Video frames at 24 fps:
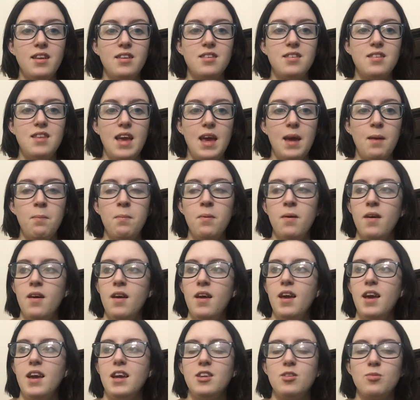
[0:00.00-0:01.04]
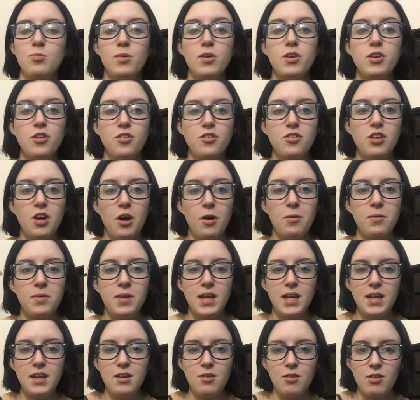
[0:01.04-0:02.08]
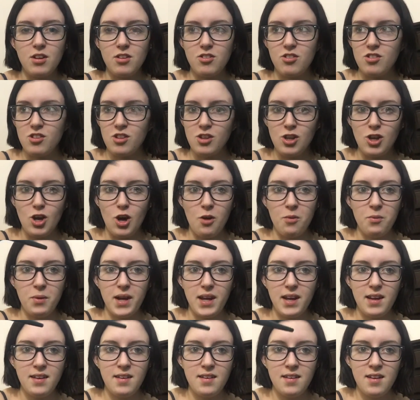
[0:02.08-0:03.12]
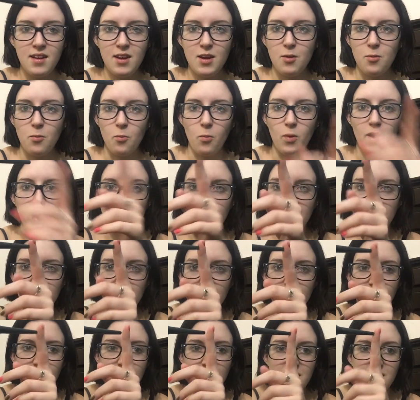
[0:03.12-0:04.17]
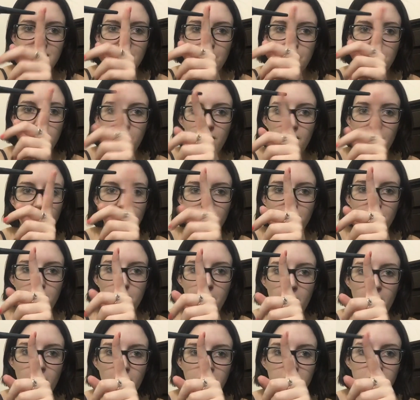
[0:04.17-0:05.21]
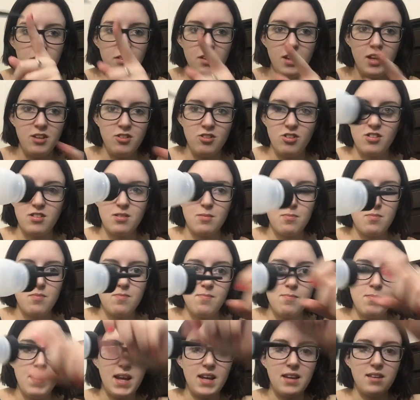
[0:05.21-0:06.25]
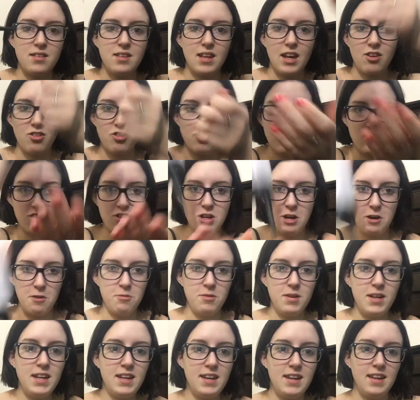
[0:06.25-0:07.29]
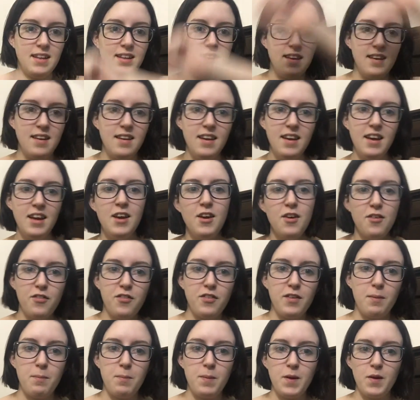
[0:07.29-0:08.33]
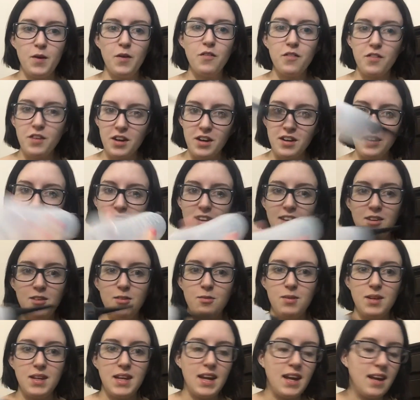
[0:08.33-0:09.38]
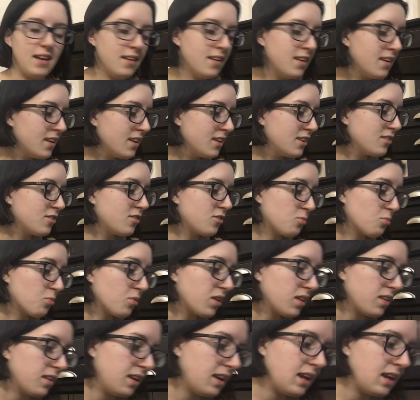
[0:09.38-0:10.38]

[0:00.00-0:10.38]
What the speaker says: tip is when you're toning, you can just go in with the tip of the bottle and just make a section, tone it, and then flip it over and then do it again. It's really